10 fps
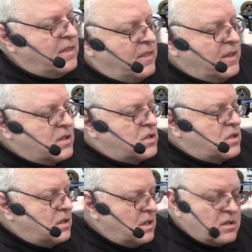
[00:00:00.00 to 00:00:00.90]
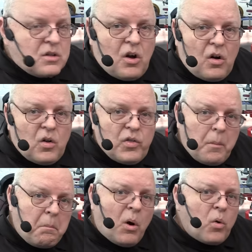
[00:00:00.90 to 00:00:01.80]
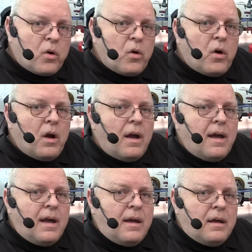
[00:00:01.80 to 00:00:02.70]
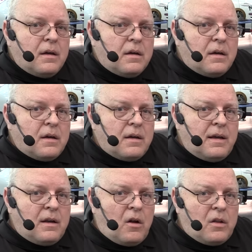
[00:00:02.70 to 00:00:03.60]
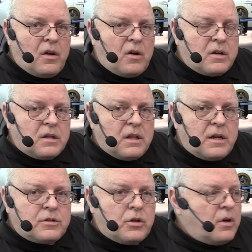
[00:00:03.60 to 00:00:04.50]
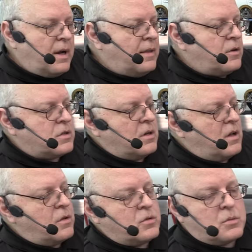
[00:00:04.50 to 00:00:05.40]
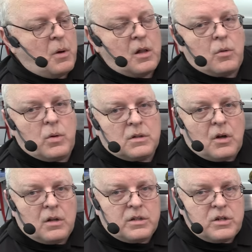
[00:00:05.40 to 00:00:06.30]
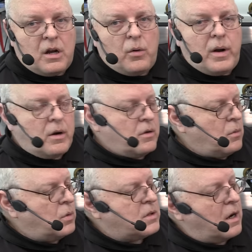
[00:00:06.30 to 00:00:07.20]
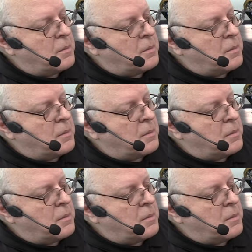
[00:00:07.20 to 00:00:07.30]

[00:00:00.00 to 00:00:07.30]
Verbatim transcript: This is called the motor uh, in all the Honda literature, and there's another smaller one called a generator that we'll talk